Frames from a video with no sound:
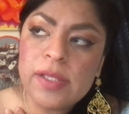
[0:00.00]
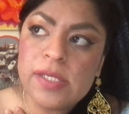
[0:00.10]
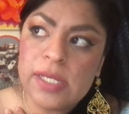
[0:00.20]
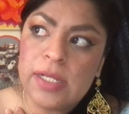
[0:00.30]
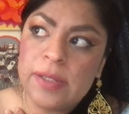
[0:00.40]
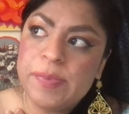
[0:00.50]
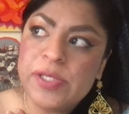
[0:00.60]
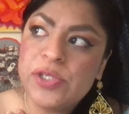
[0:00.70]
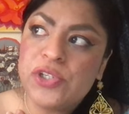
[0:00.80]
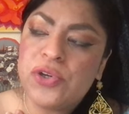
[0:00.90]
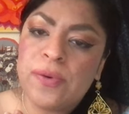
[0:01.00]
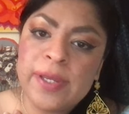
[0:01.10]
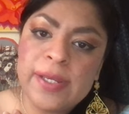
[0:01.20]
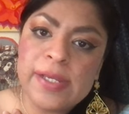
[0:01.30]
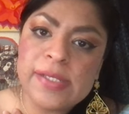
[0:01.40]
this eclipse is
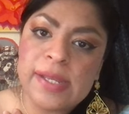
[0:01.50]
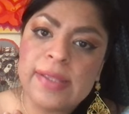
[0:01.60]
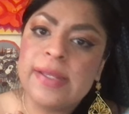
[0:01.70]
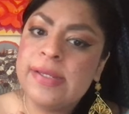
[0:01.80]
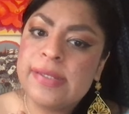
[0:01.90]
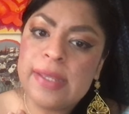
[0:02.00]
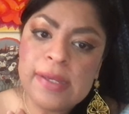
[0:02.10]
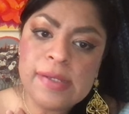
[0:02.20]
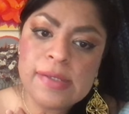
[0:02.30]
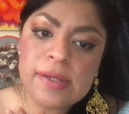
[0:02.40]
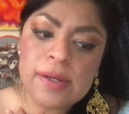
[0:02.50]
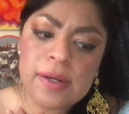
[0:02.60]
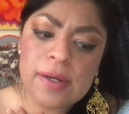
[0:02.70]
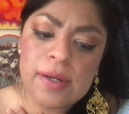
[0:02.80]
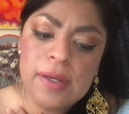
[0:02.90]
showing is that these things
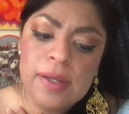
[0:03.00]
are,